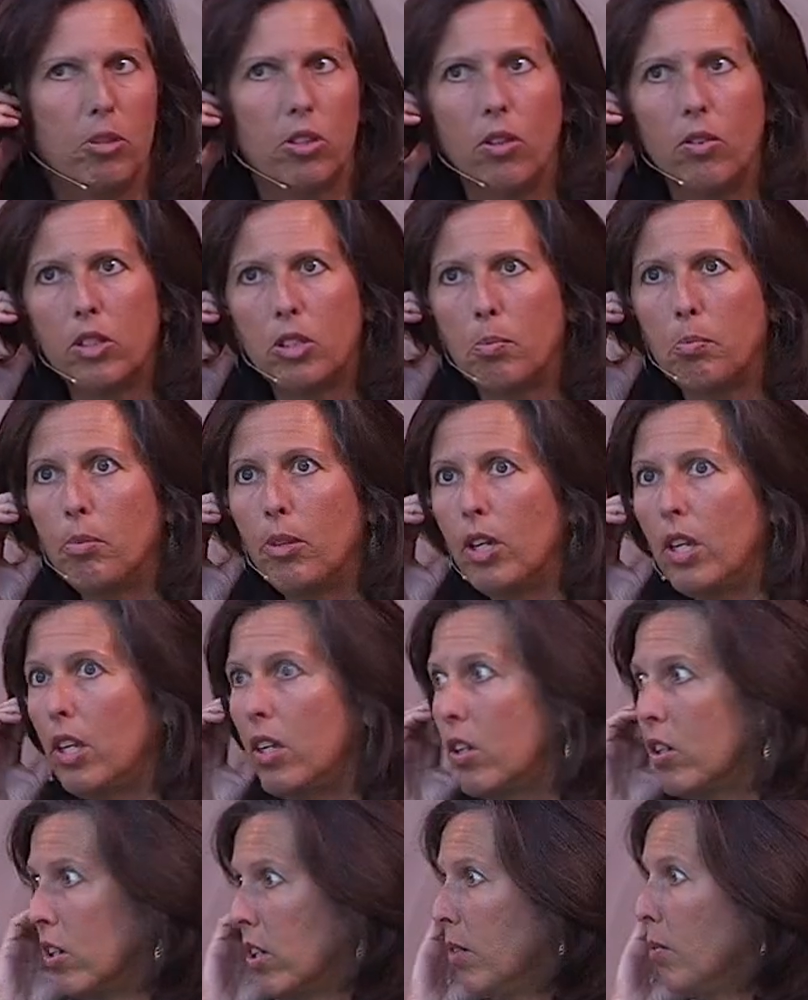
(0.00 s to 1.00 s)
So it's pretty
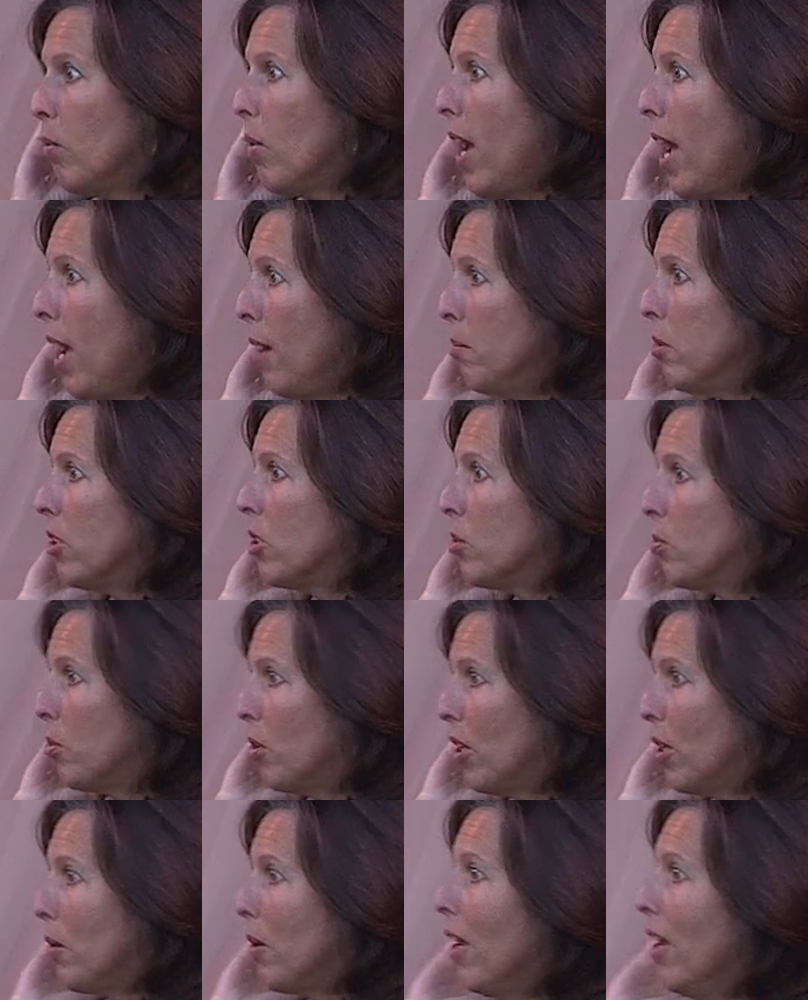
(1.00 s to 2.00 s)
good web. It's
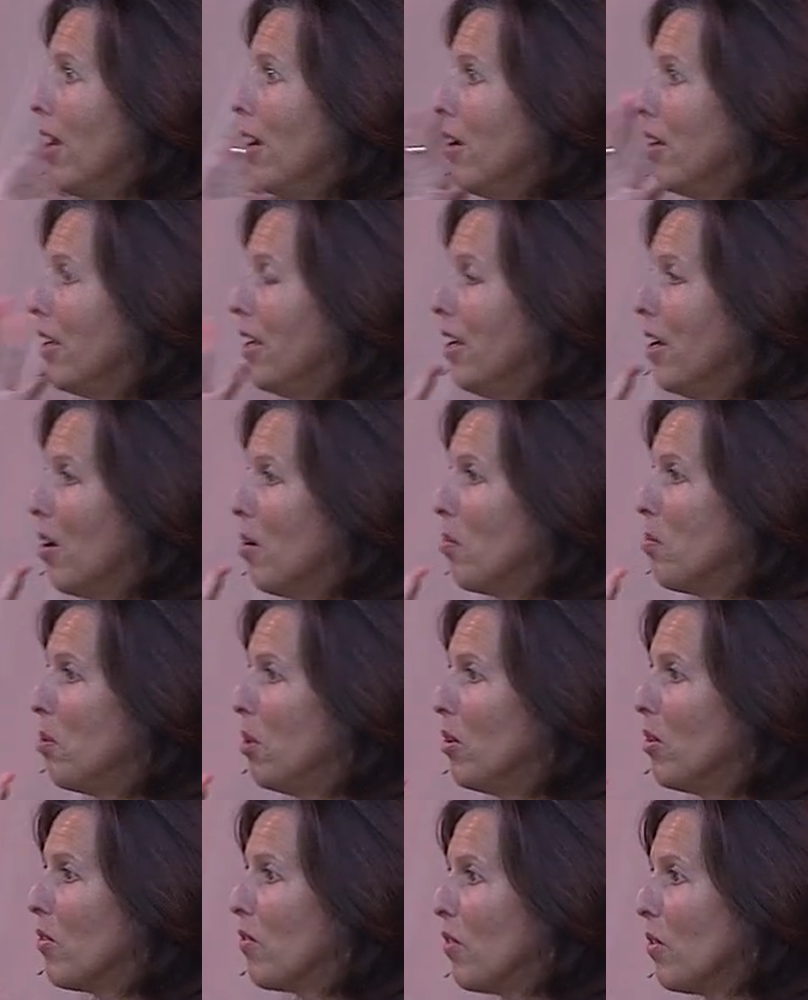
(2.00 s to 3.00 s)
pretty, you know,
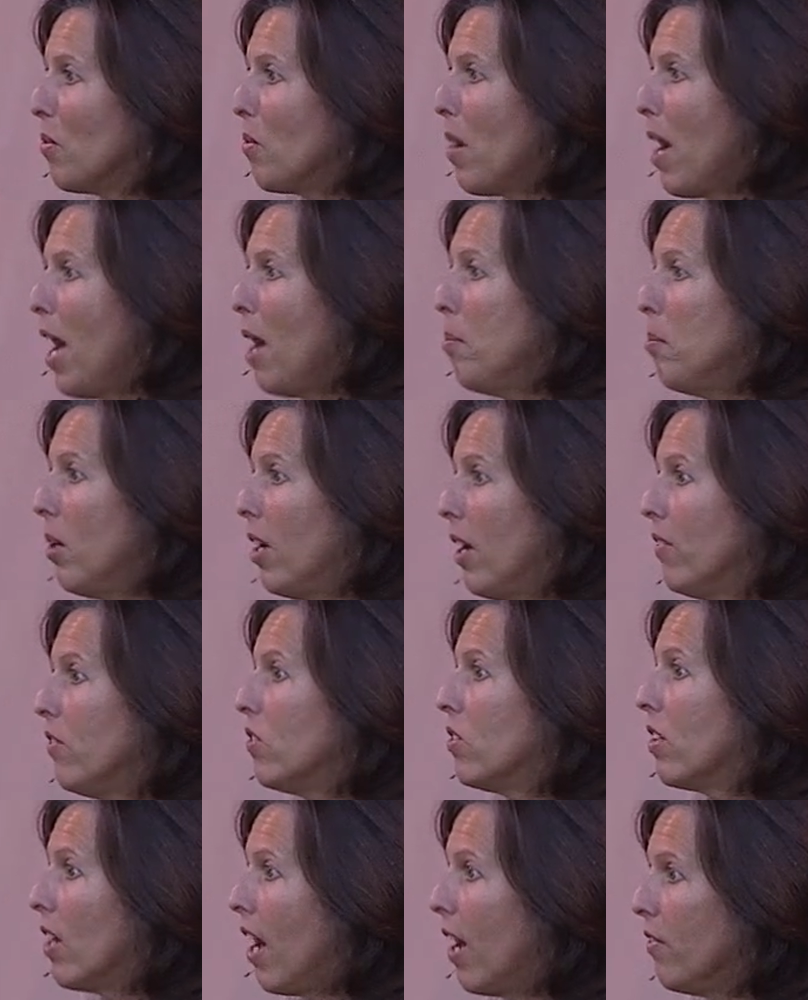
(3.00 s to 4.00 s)
beautiful web, but I've,
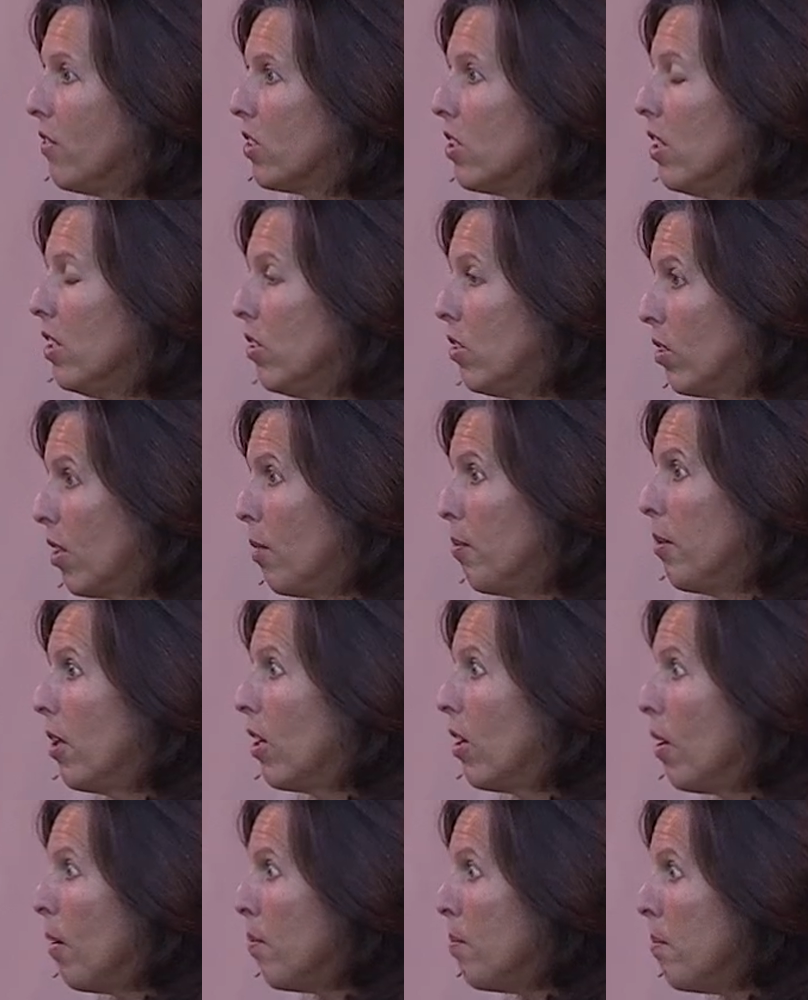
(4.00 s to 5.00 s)
I've seen some that
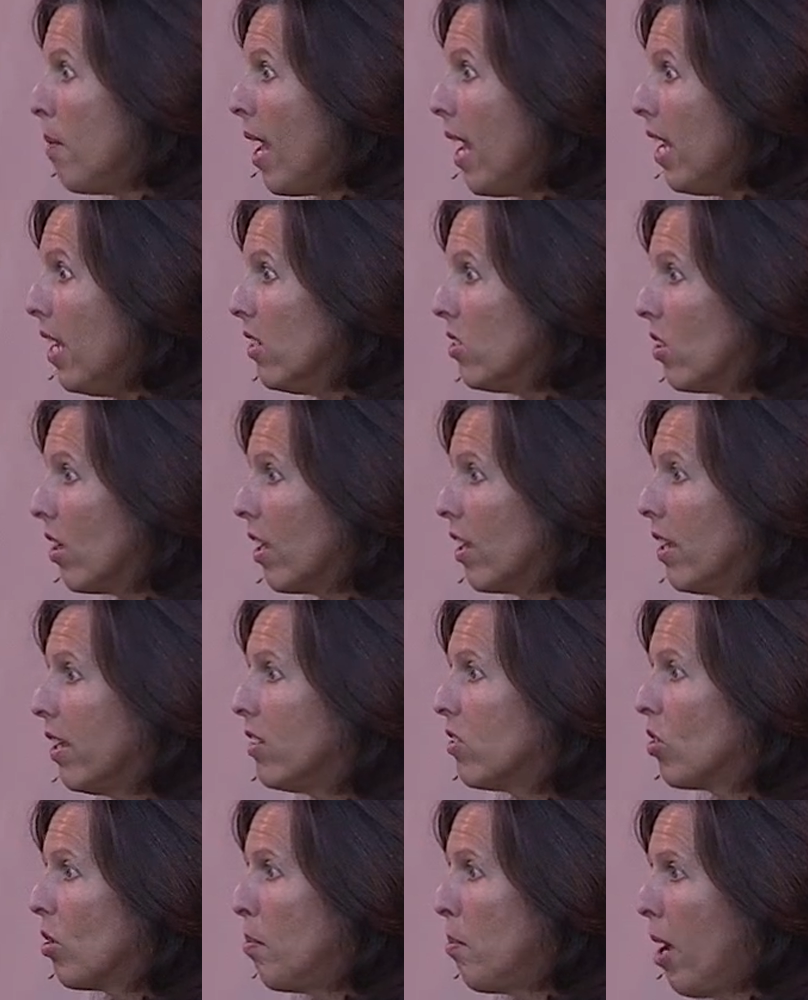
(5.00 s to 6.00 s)
are amazingly
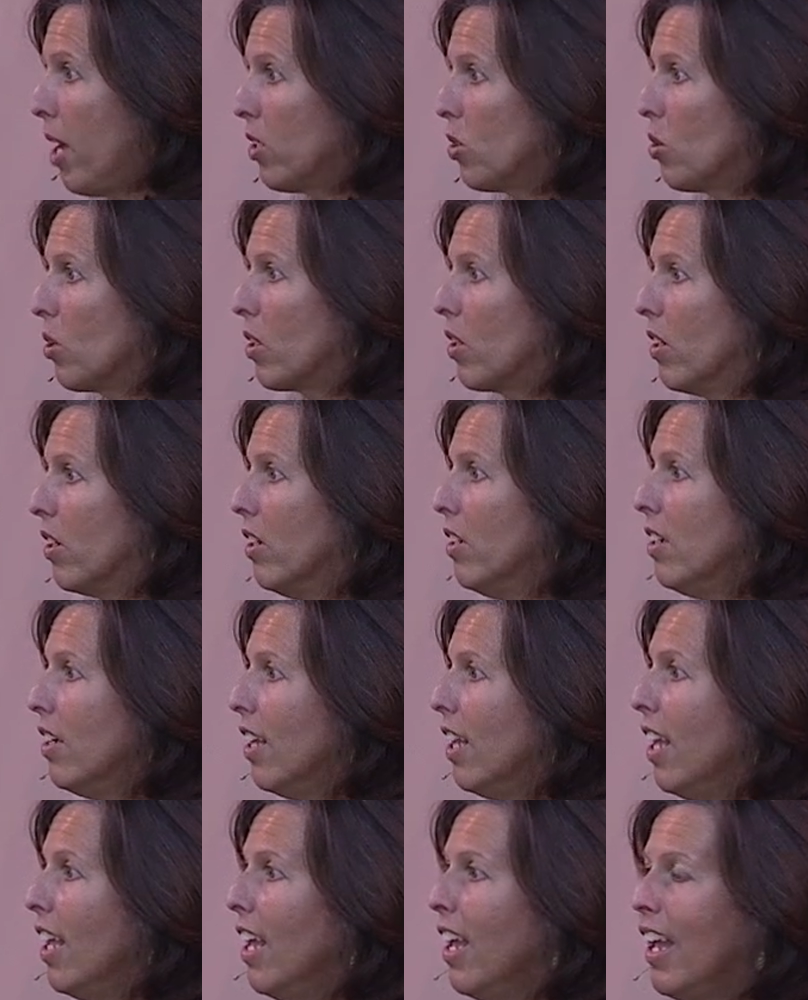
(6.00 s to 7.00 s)
symmetrical,
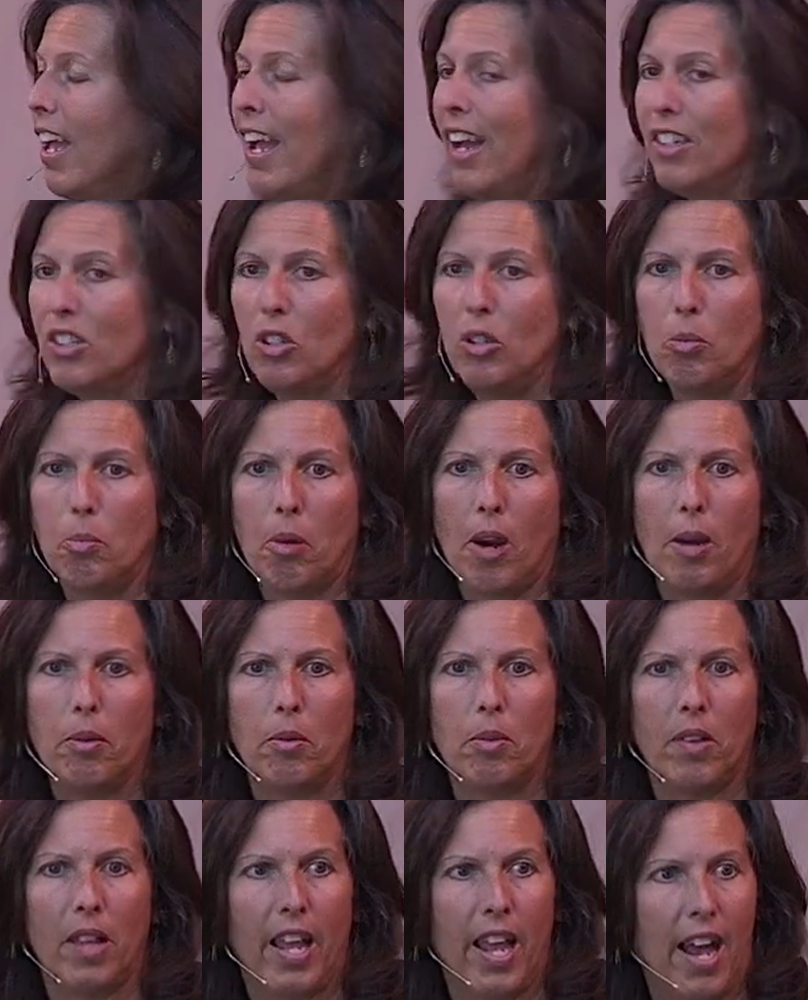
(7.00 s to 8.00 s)
as you
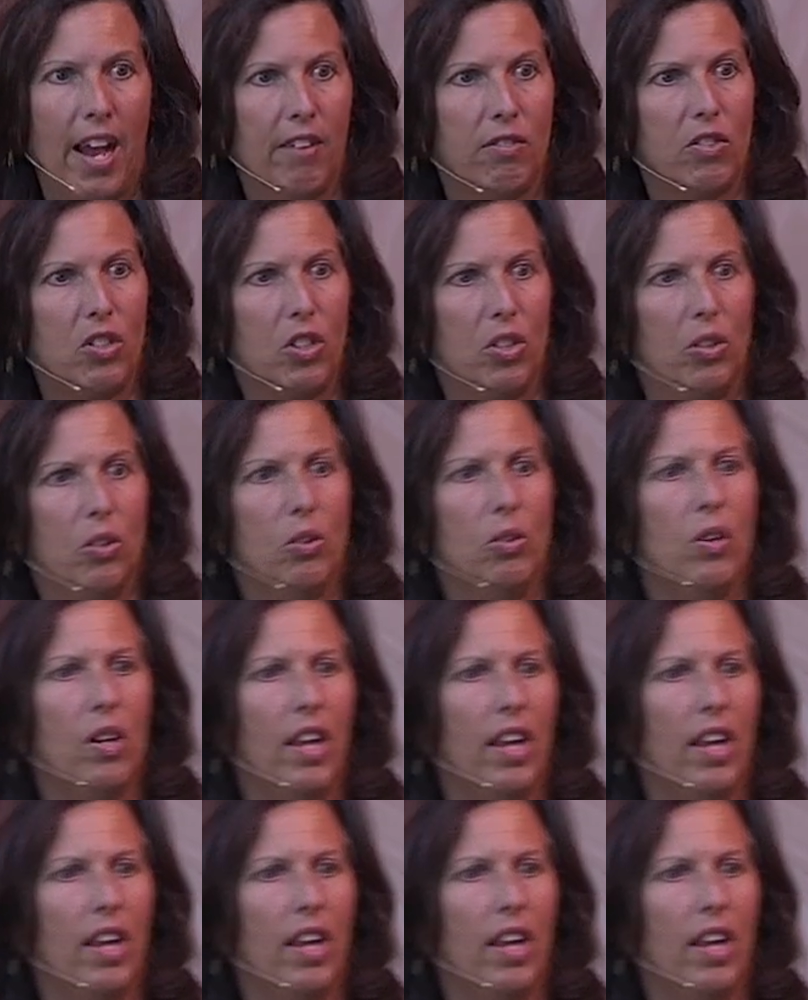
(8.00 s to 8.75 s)
probably have too.